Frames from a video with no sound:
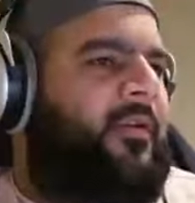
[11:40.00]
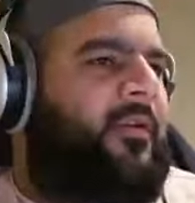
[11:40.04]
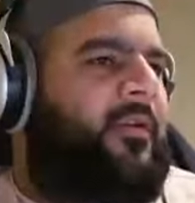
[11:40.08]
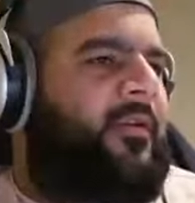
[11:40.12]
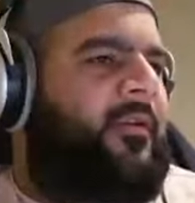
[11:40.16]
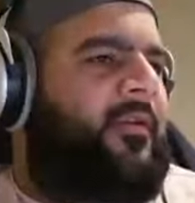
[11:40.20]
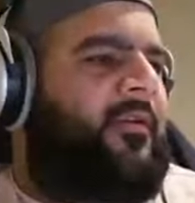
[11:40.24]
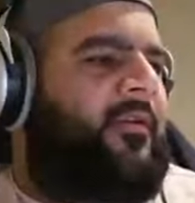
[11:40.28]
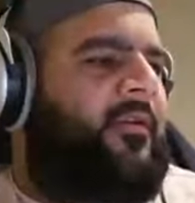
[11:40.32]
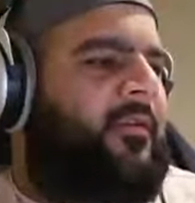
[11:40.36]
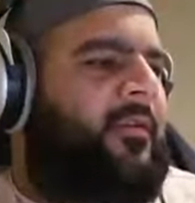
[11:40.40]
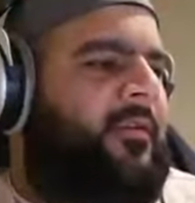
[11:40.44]

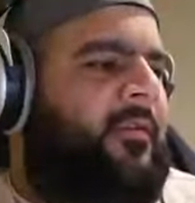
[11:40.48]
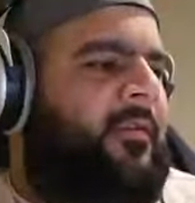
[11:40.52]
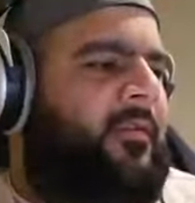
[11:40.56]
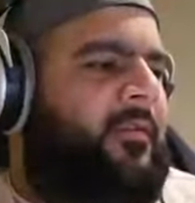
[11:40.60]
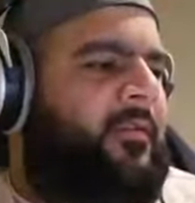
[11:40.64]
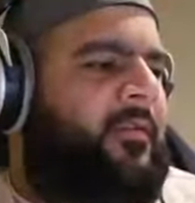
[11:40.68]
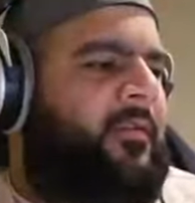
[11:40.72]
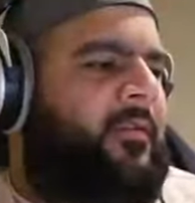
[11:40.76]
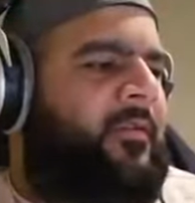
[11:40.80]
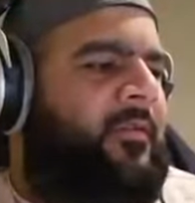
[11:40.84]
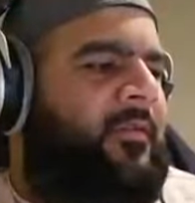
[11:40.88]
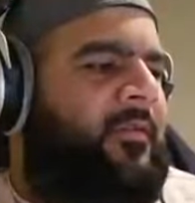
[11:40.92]

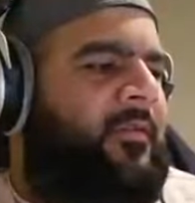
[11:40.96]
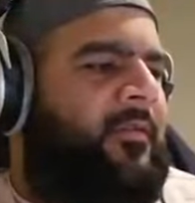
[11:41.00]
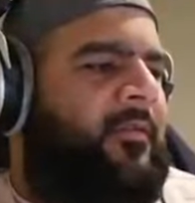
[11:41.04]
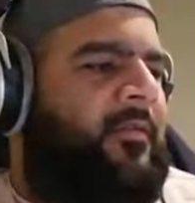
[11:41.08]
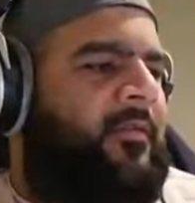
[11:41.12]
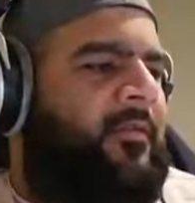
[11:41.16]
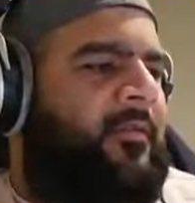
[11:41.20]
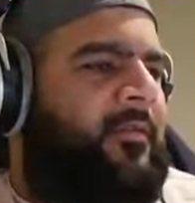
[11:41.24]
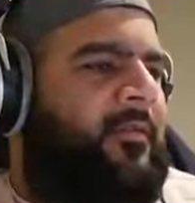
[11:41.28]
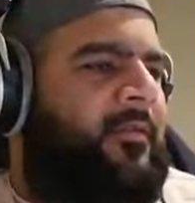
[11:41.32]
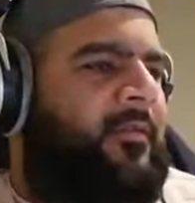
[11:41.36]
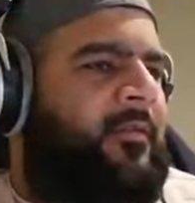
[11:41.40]

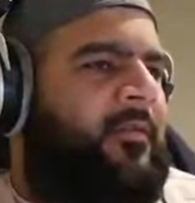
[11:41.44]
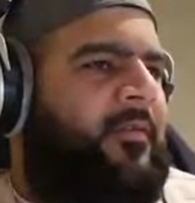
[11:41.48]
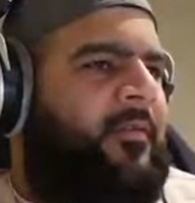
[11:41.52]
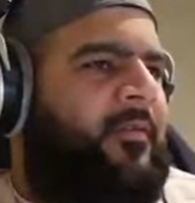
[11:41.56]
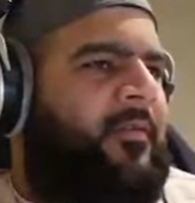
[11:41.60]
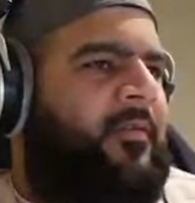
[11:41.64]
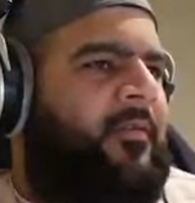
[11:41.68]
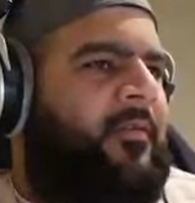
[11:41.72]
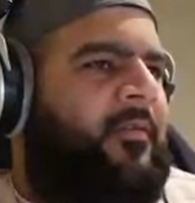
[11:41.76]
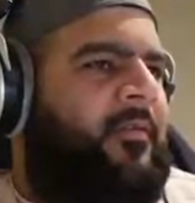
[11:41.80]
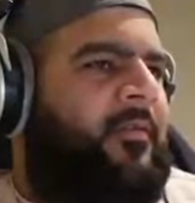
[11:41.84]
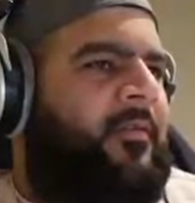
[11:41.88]

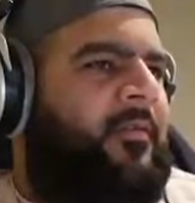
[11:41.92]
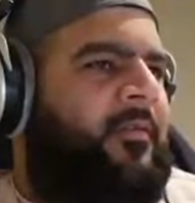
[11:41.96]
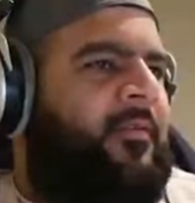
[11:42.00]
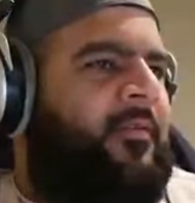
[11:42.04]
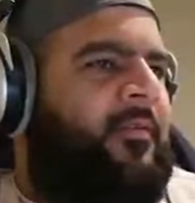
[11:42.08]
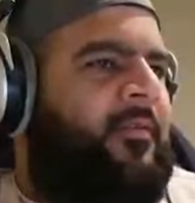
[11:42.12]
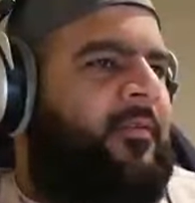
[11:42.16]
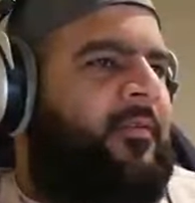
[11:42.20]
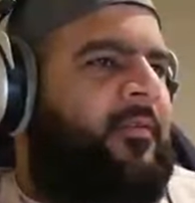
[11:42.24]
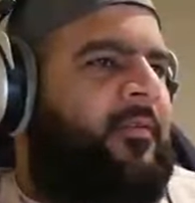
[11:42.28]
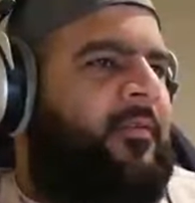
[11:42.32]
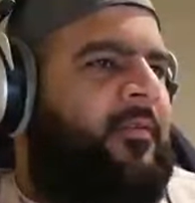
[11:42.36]

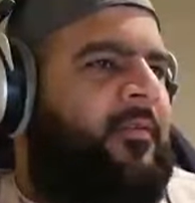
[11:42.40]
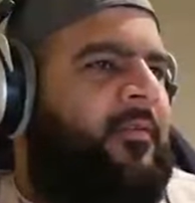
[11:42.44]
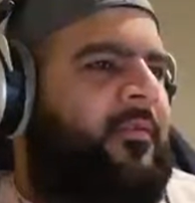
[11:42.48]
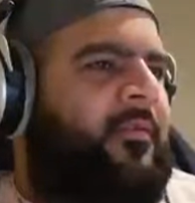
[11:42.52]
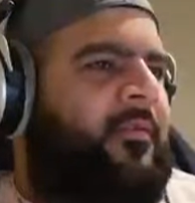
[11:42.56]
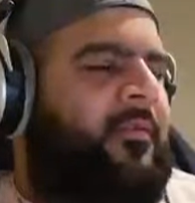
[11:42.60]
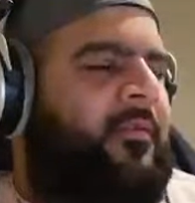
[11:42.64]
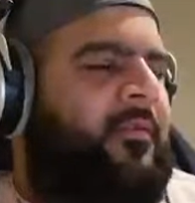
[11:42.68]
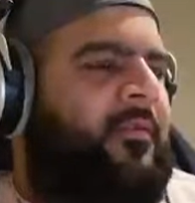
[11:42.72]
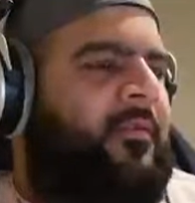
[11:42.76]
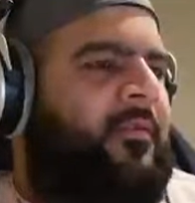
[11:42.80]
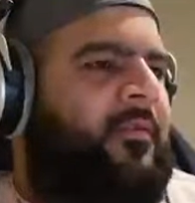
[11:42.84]

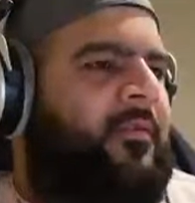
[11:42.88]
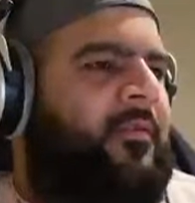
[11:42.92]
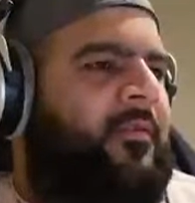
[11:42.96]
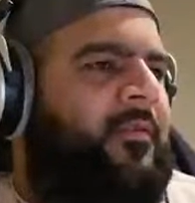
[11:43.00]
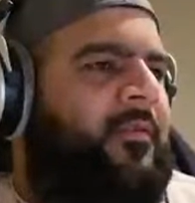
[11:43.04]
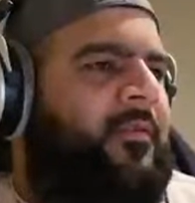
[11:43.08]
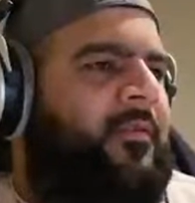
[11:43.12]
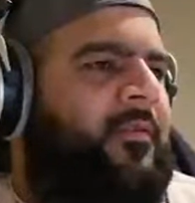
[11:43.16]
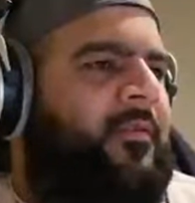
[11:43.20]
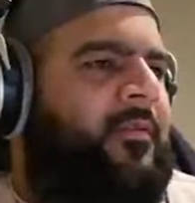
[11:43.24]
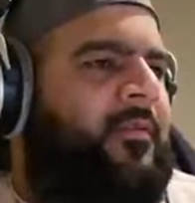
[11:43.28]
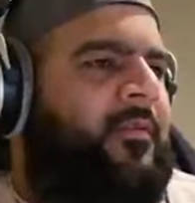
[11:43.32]

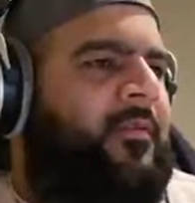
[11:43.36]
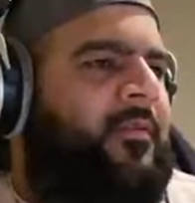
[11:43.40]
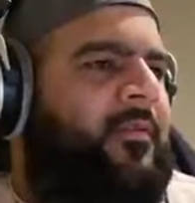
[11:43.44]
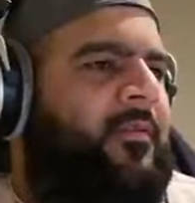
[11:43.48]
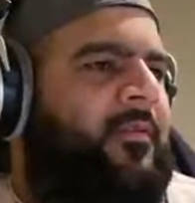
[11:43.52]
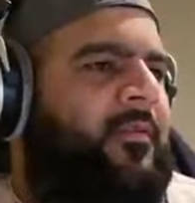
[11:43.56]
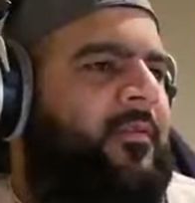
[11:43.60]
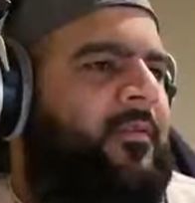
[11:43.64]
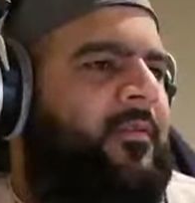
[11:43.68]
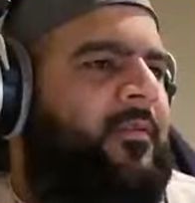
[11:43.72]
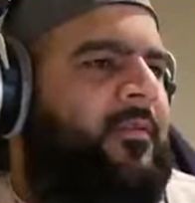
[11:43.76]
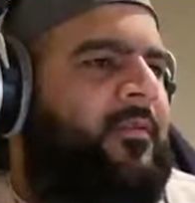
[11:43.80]

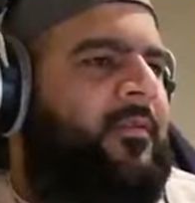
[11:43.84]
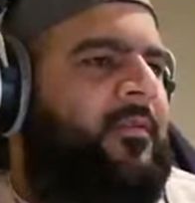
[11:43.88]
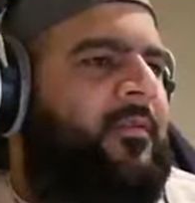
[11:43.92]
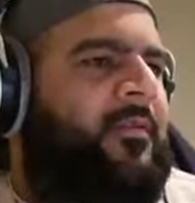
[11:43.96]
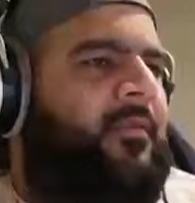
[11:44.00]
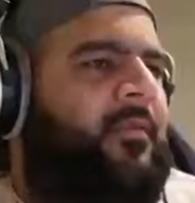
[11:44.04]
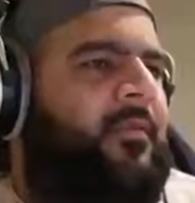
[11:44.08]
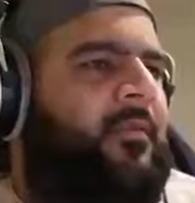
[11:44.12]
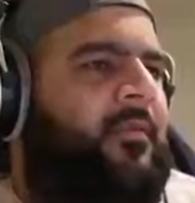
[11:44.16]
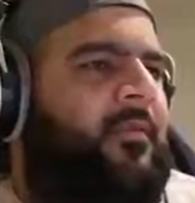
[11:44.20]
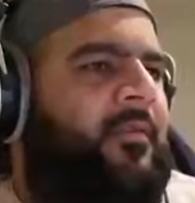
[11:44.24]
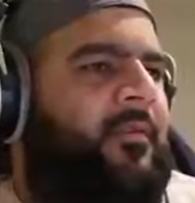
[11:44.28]

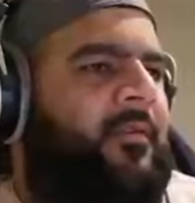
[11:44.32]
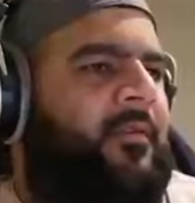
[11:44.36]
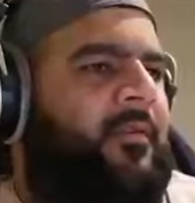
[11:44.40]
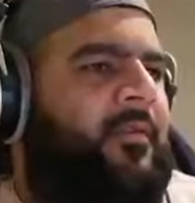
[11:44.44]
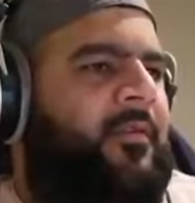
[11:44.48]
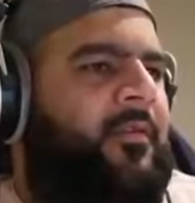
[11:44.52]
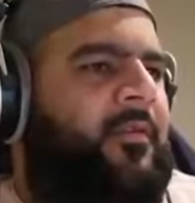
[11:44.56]
[no speech]